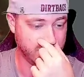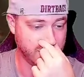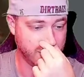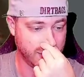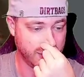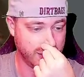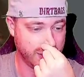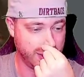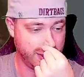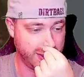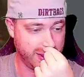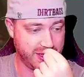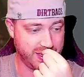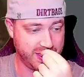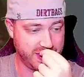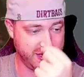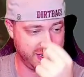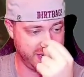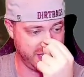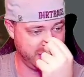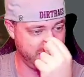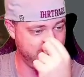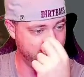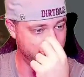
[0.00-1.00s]
Uh,
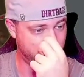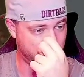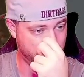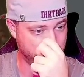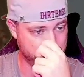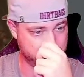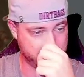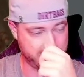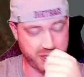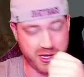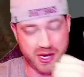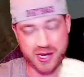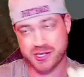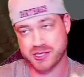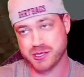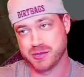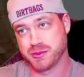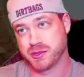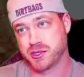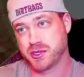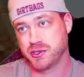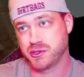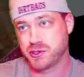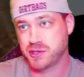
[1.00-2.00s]
and then all the stratagems.
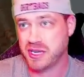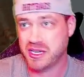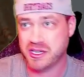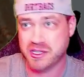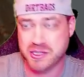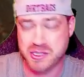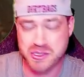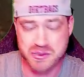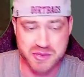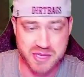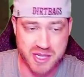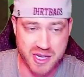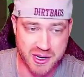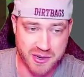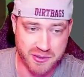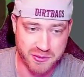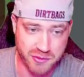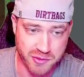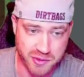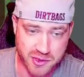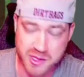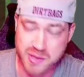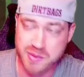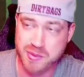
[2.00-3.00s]
So the stratagems that I've
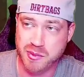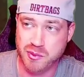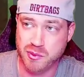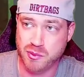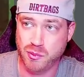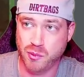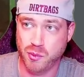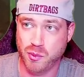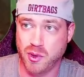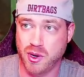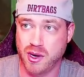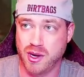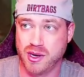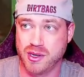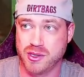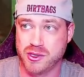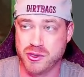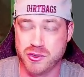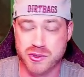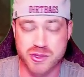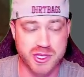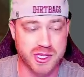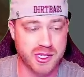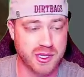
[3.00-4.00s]
really been uh,
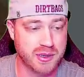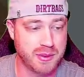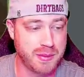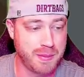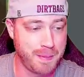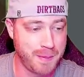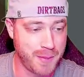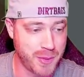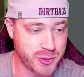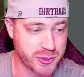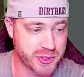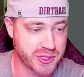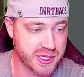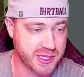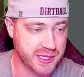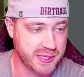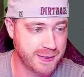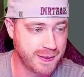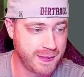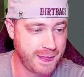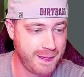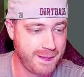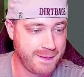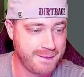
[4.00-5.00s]
using mostly